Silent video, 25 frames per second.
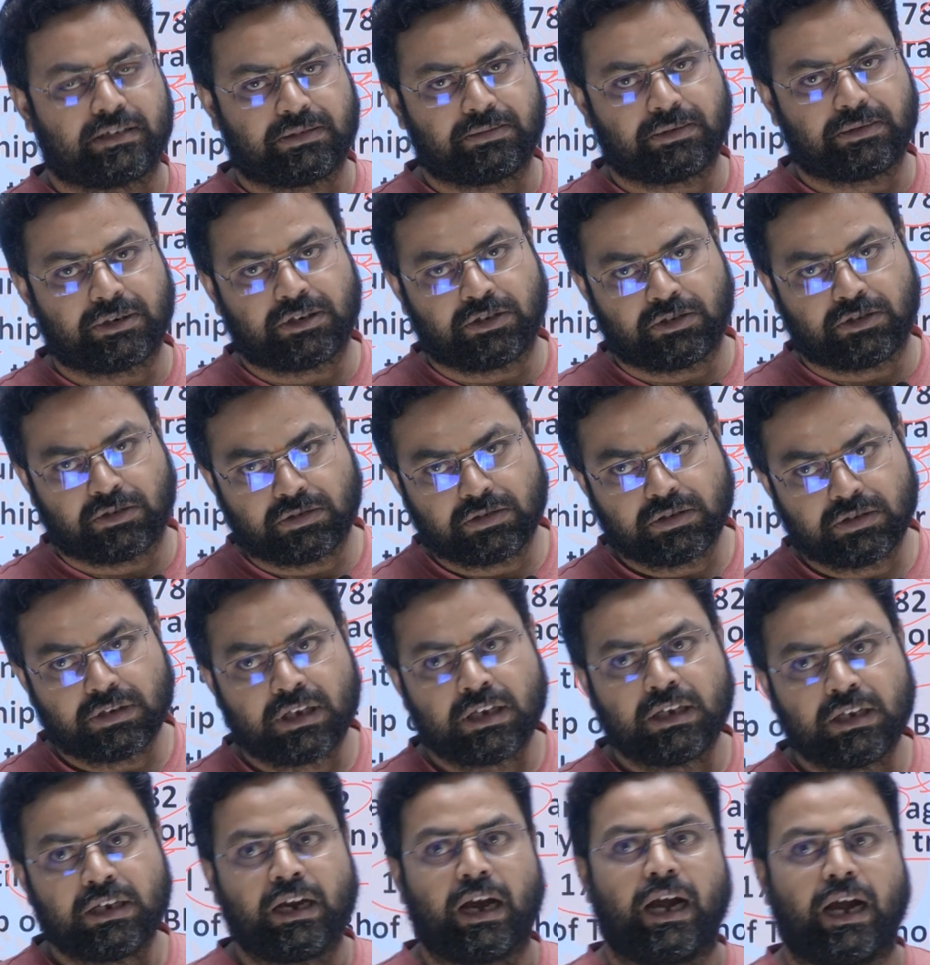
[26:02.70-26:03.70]
revenue,
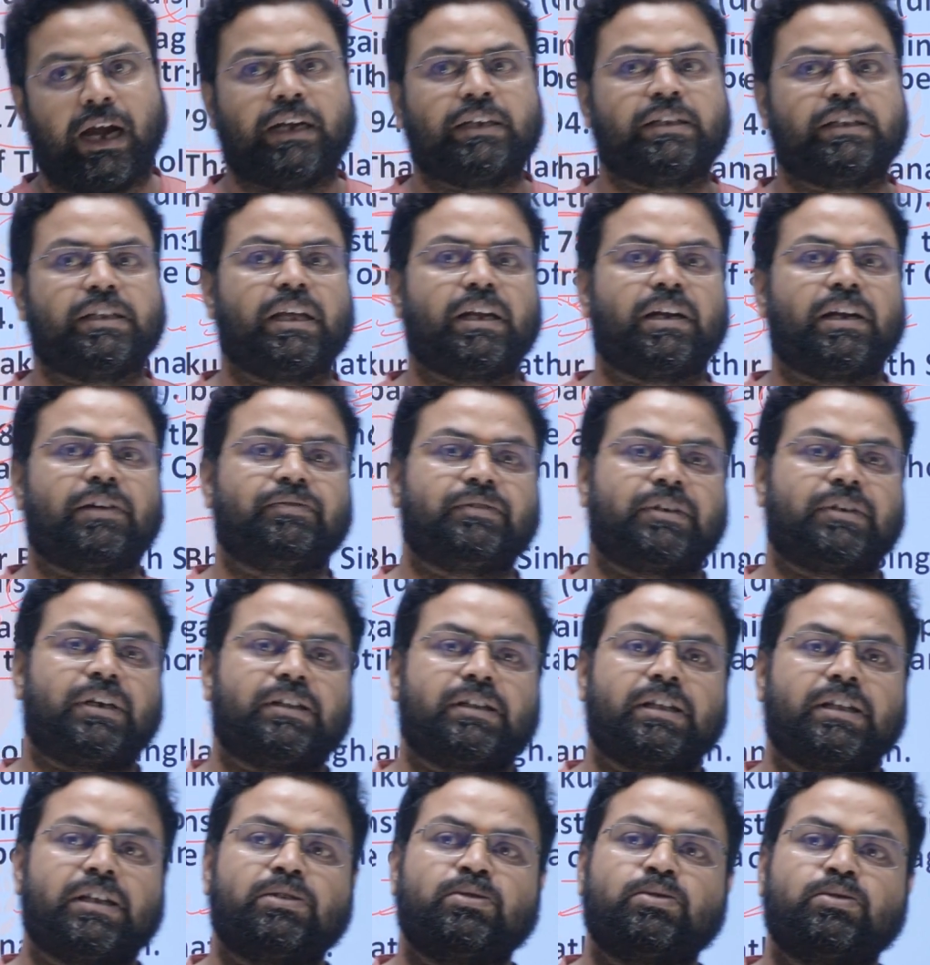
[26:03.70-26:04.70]
and thereafter
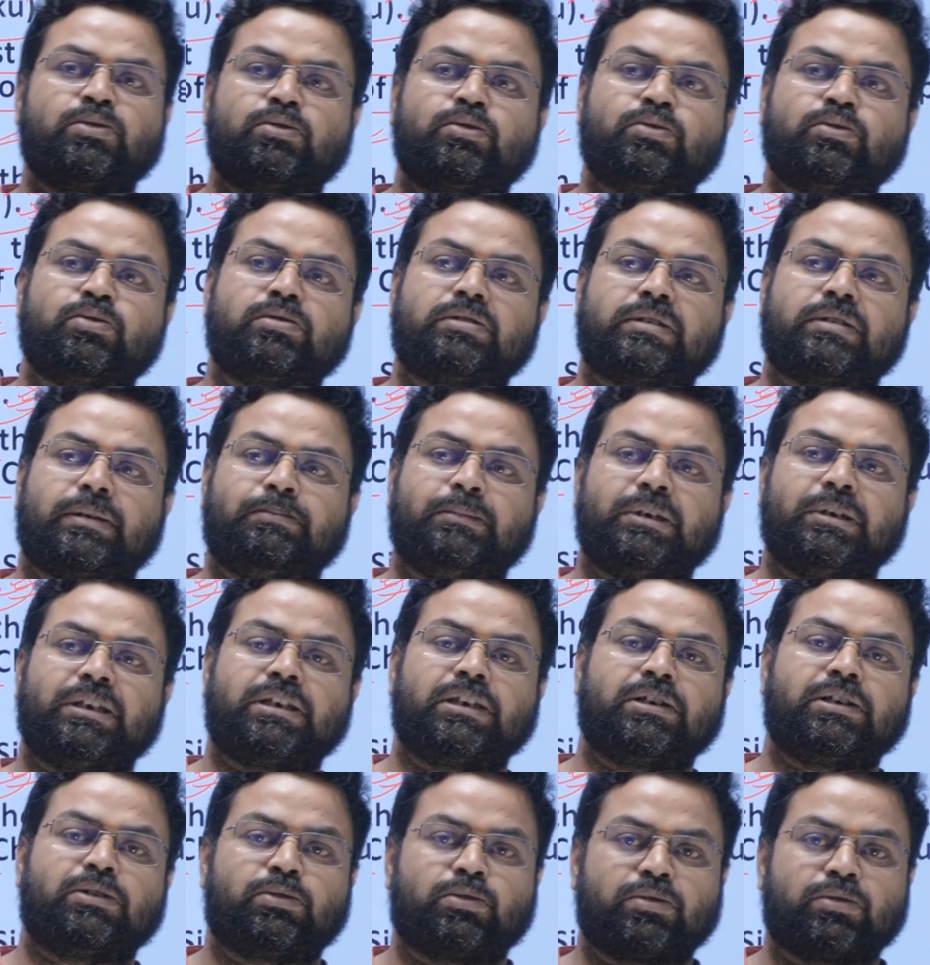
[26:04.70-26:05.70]
they used to submit
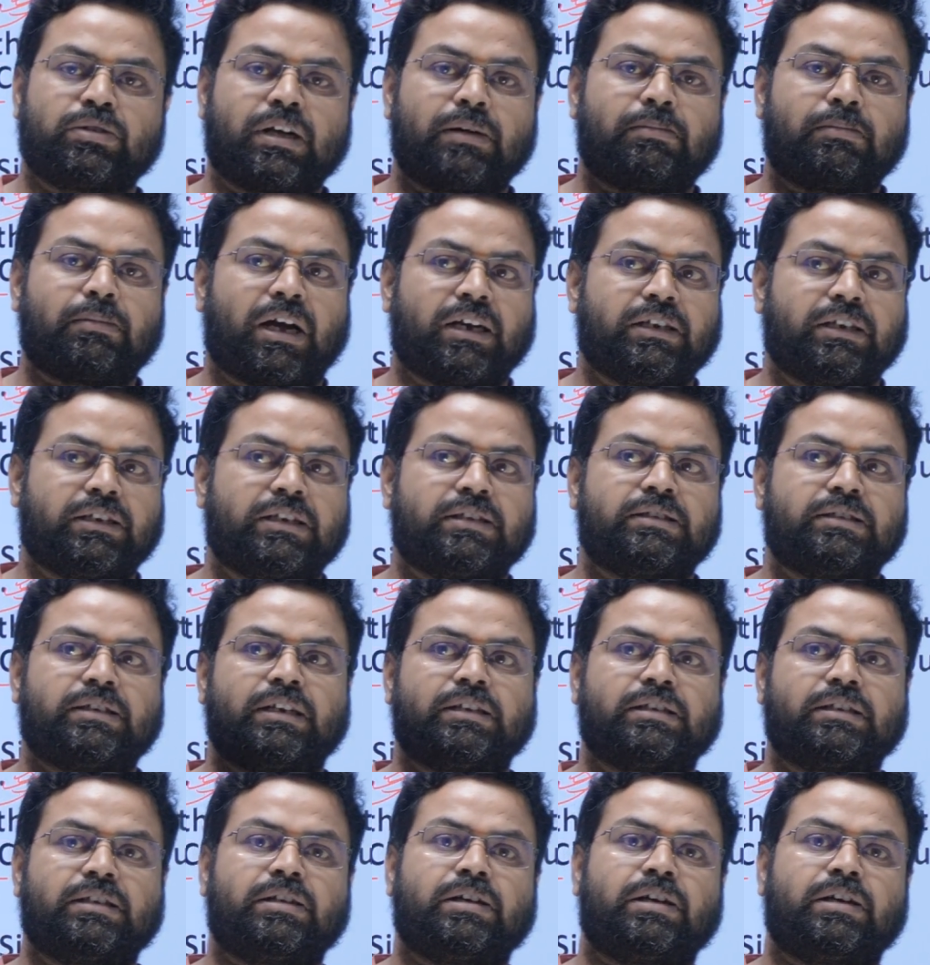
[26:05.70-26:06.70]
it to the Mankis,
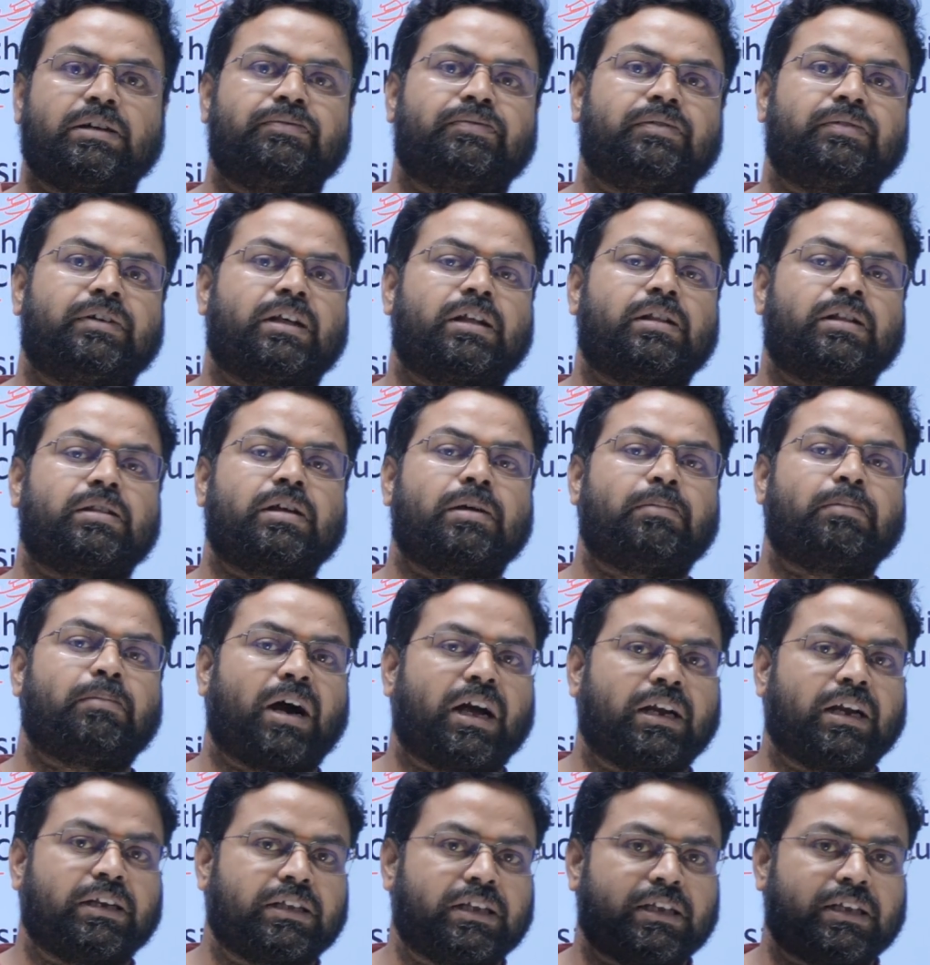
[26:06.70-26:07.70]
and thereafter the
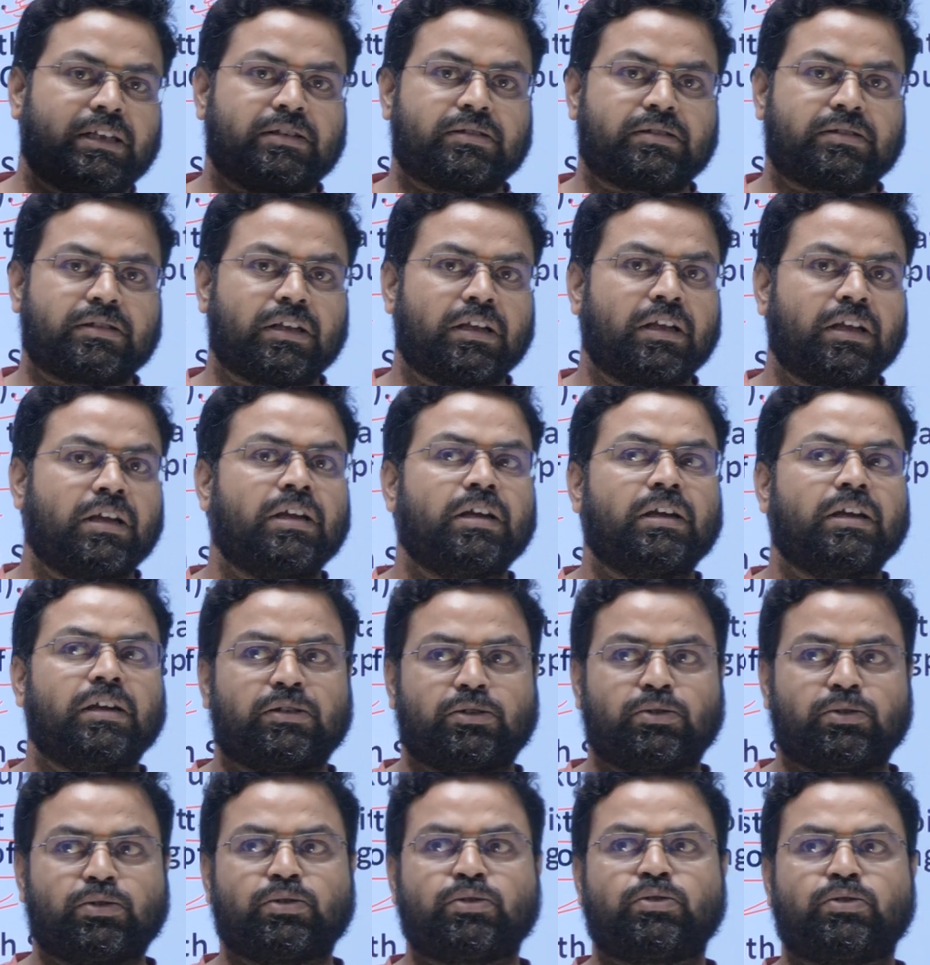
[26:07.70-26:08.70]
Mankis
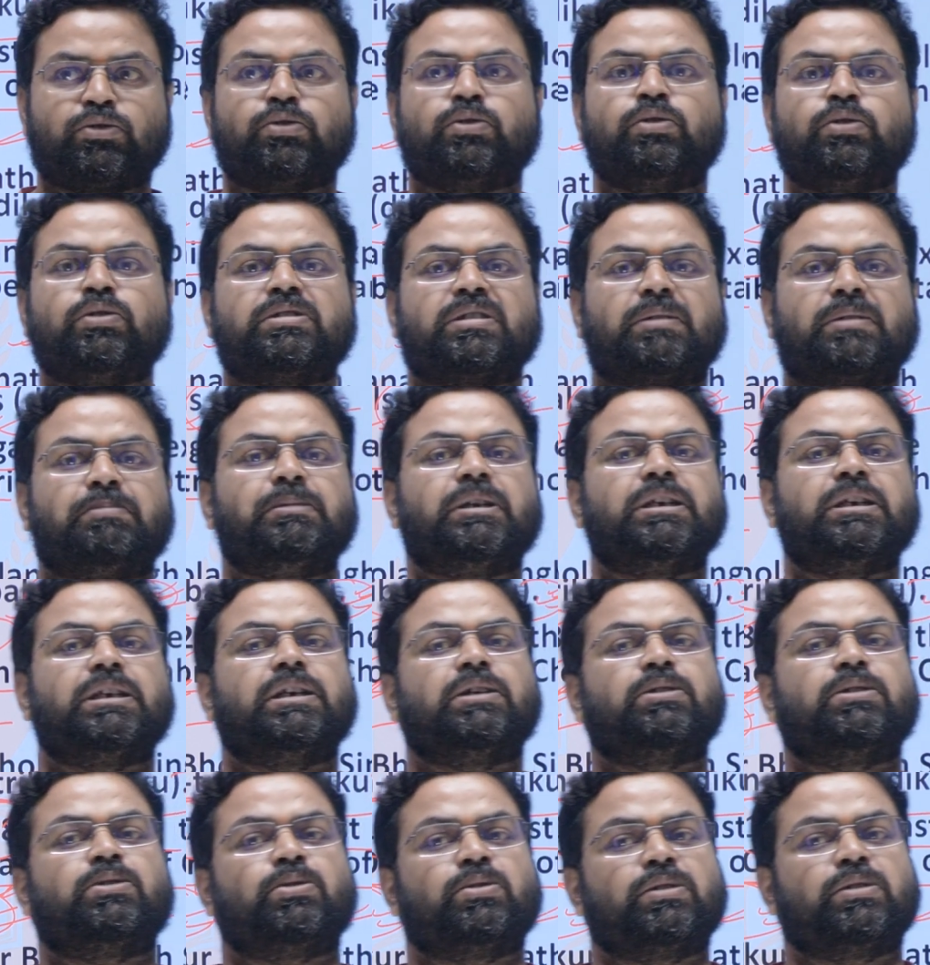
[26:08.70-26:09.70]
used to submit
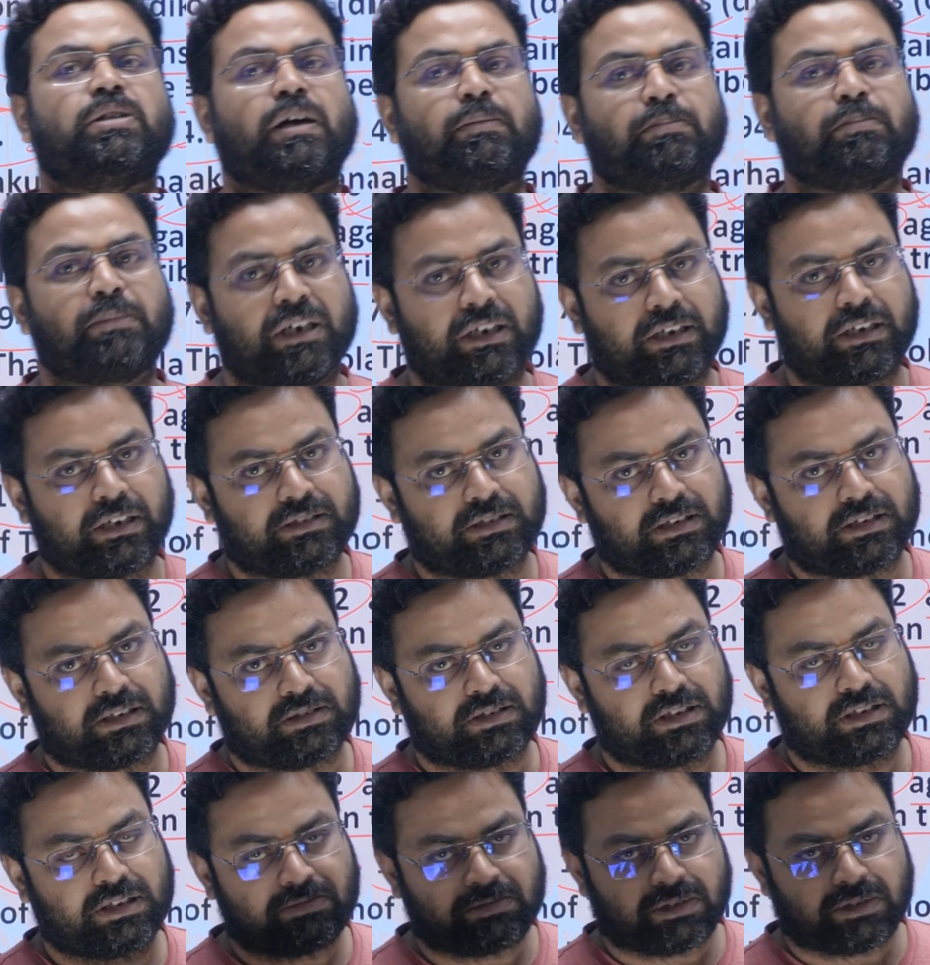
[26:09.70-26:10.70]
it to the Britishers.
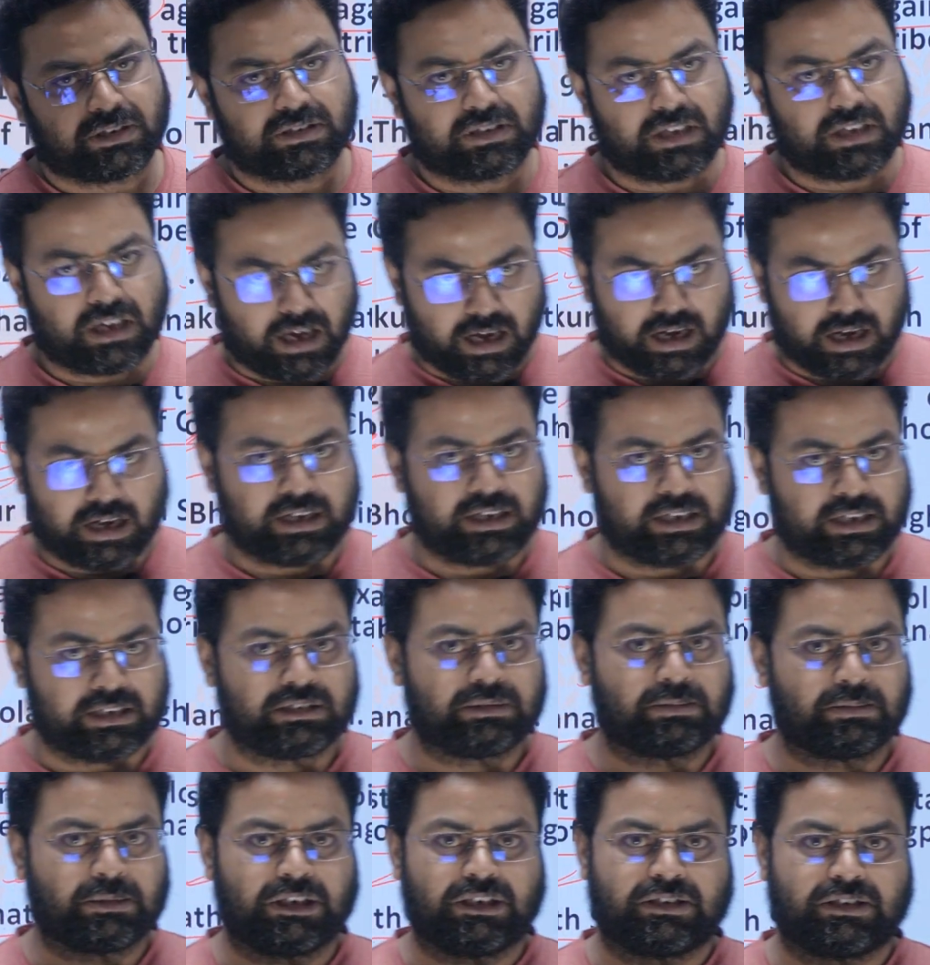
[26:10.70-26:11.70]
This was the
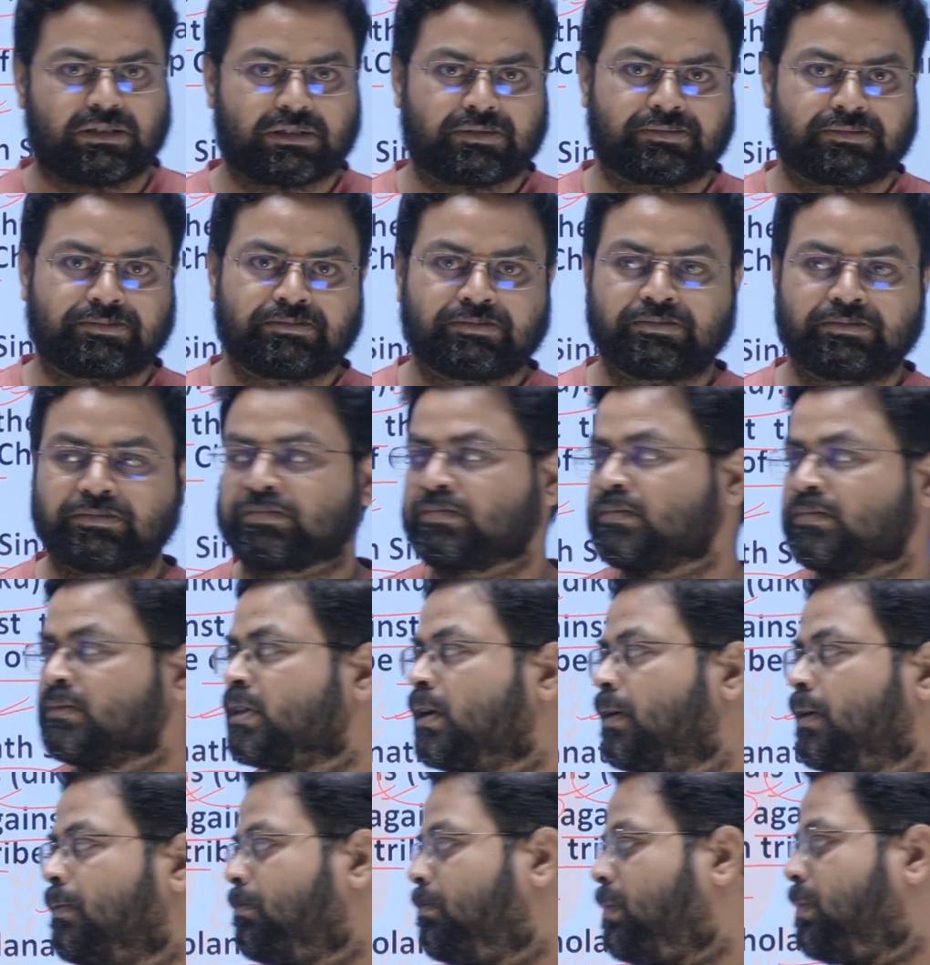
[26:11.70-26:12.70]
arrangement.
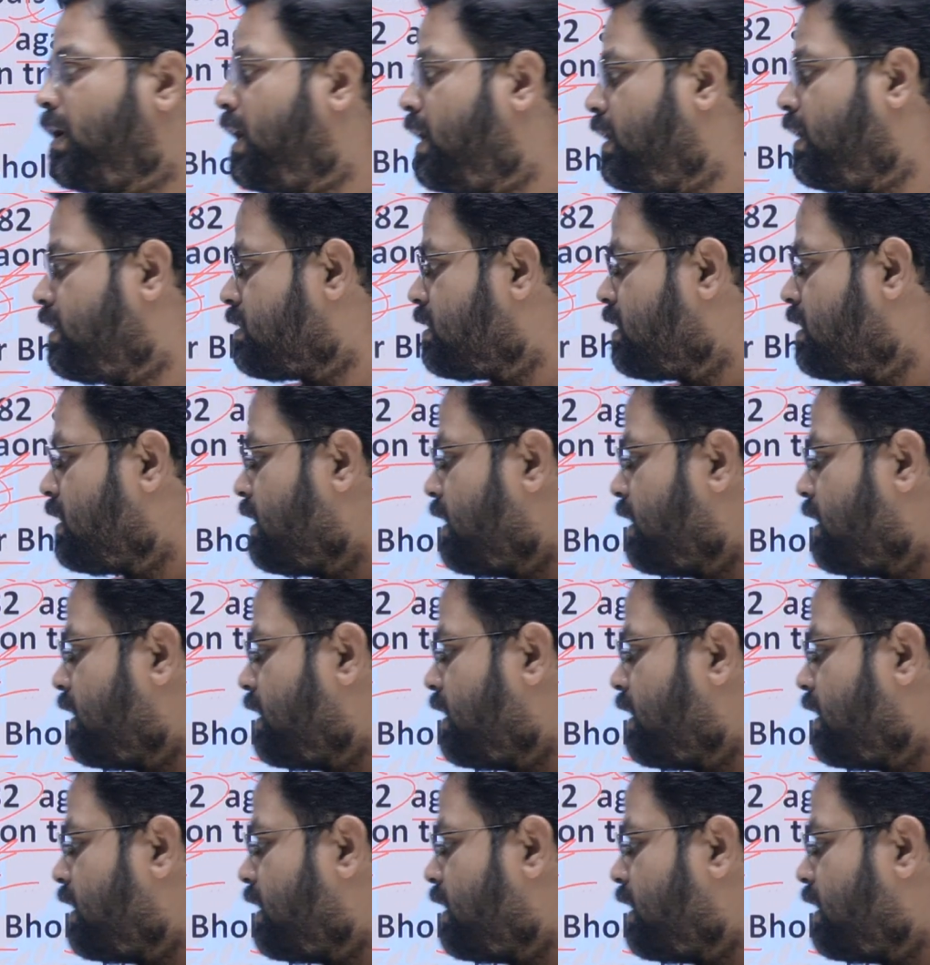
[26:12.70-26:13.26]
But